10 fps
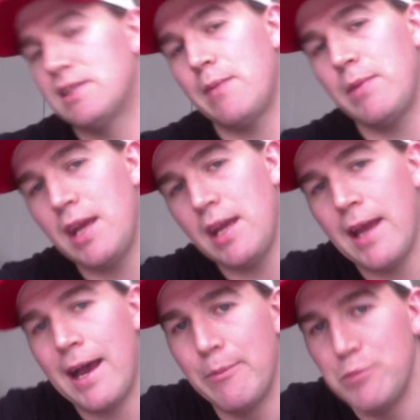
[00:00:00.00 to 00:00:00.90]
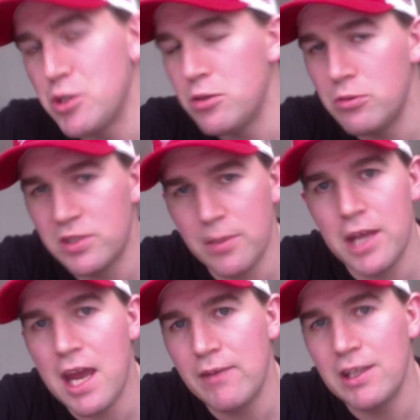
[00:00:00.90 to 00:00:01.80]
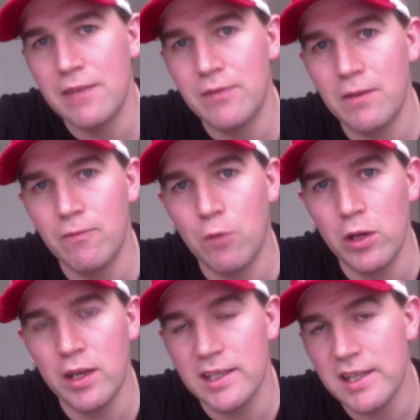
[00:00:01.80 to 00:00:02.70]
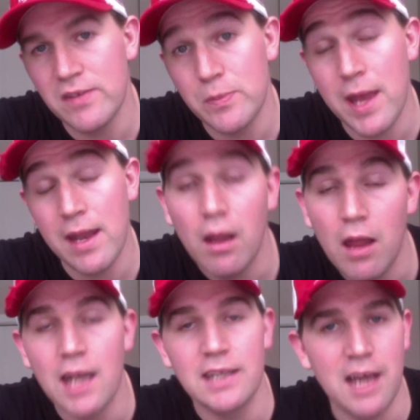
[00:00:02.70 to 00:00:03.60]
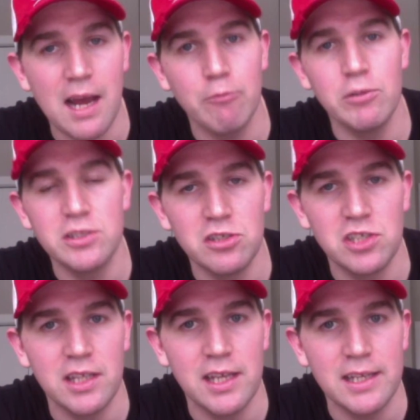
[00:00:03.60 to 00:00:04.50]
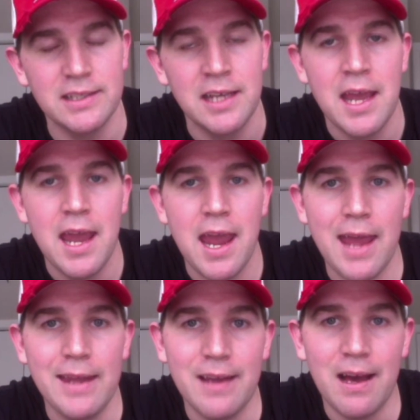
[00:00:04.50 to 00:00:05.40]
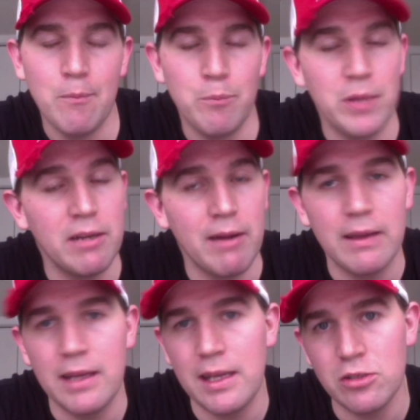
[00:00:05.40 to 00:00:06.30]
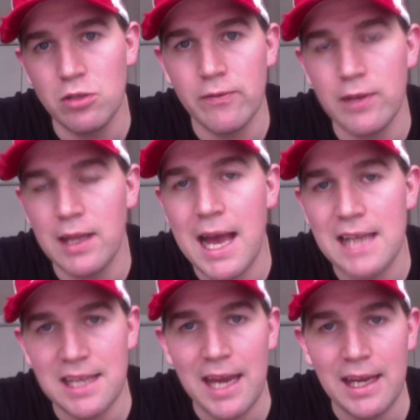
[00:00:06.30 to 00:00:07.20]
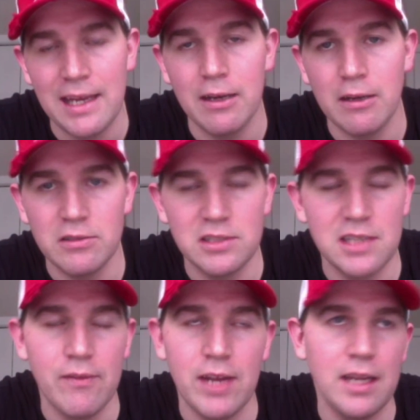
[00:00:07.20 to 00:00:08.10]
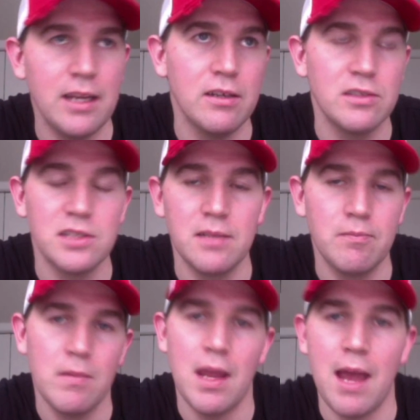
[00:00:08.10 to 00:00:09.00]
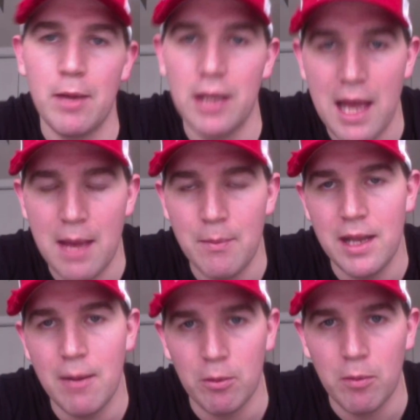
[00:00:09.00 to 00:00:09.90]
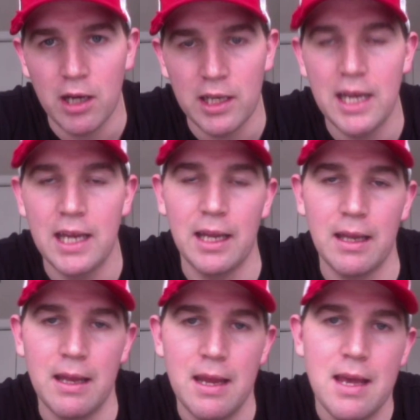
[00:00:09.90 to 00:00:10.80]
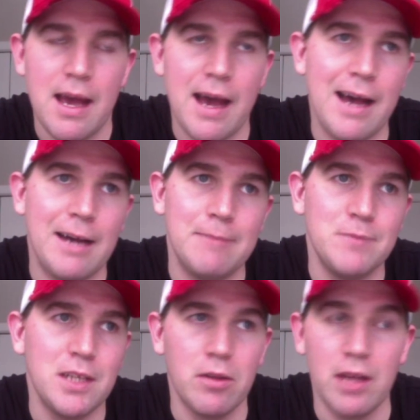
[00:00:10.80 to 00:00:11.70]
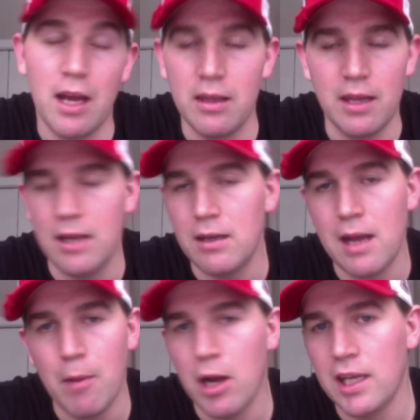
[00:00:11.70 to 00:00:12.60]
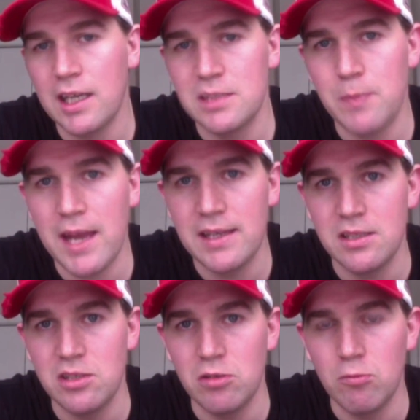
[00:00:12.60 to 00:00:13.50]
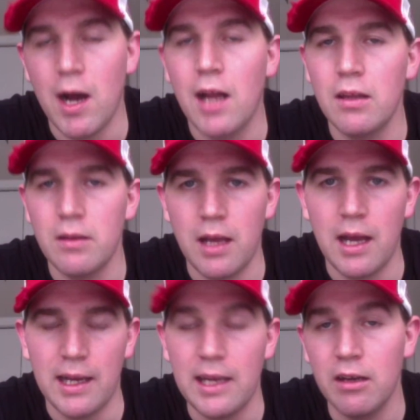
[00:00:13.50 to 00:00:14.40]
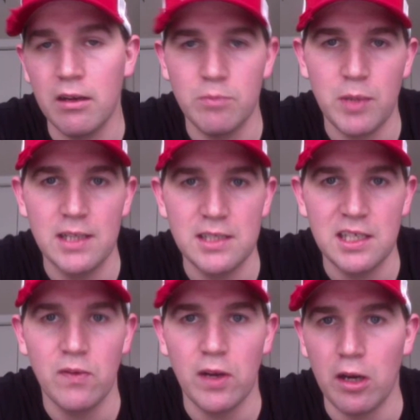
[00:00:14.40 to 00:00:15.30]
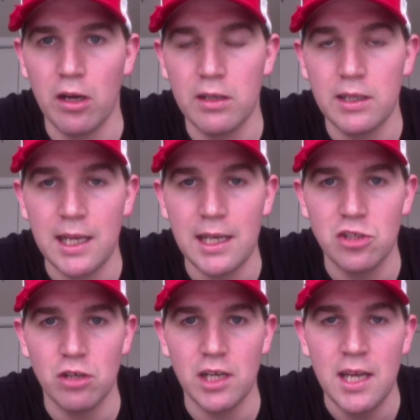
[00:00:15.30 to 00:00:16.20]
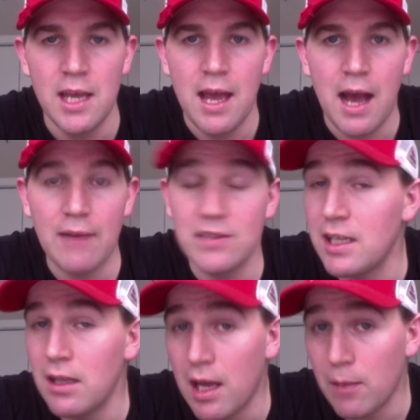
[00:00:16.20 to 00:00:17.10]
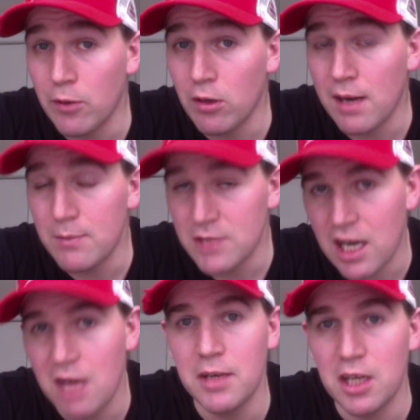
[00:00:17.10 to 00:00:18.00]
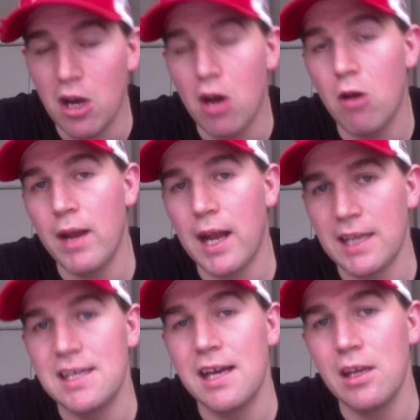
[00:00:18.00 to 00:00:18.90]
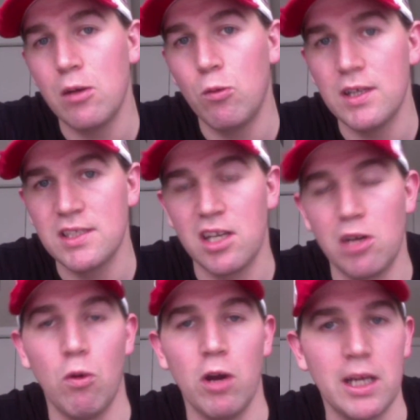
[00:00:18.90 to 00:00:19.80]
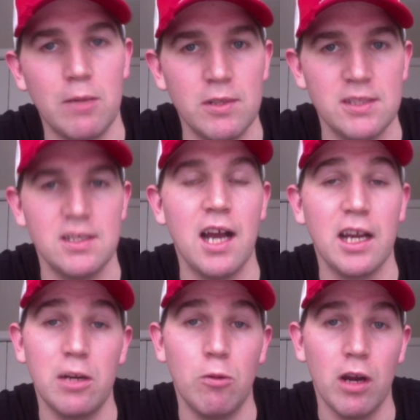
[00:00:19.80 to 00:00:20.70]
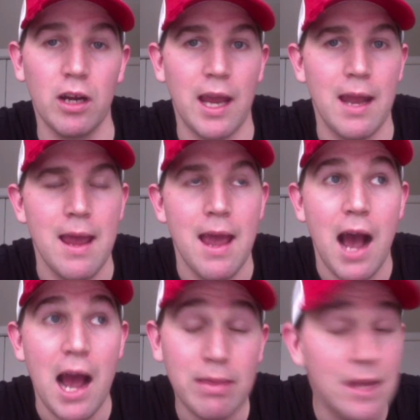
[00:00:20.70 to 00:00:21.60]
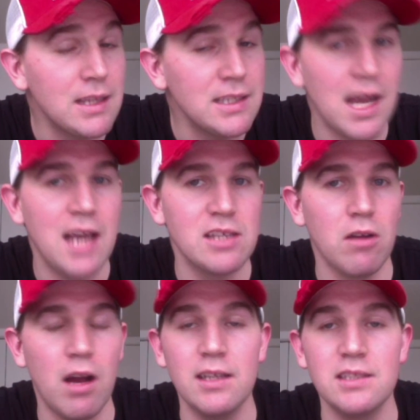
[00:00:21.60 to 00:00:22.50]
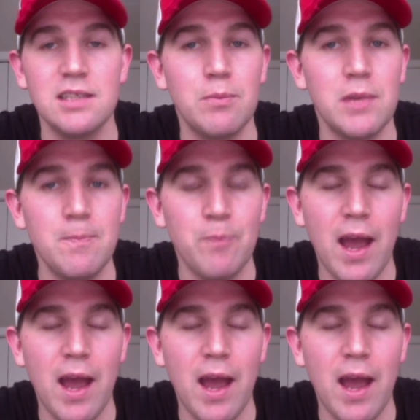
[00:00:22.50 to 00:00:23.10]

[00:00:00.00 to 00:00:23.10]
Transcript: Let me do some of the heavy lifting for you, because I've spent a lot of time researching this and being around the industry for the last 8 years in MLM and network marketing and you know, the internet marketing space, and doing well here, being a six-figure earner in the industry. I've seen a lot of programs come and go, and I can tell you what's going to work and what's not going to work. And I think these guys are onto something.